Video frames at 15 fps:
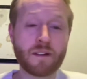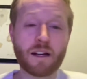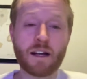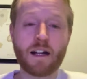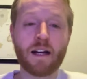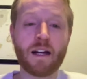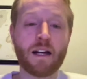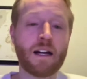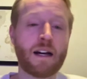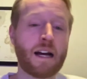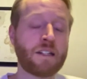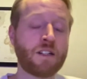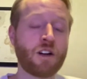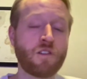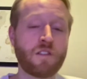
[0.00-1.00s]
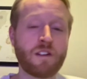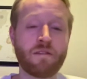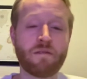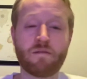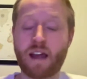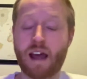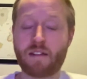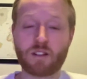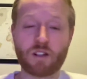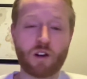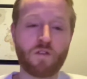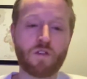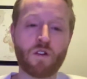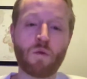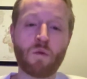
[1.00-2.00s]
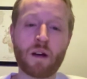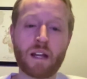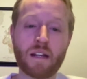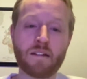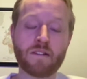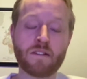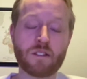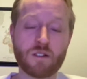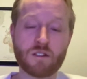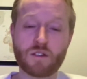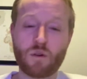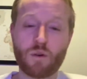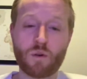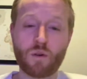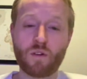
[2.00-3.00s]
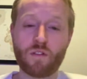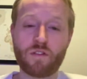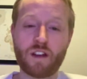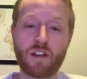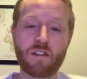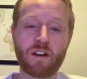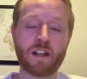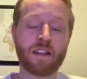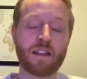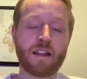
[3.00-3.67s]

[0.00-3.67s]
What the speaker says: Eindhoven, they have to go for a win, so it's a quarter goal favorite.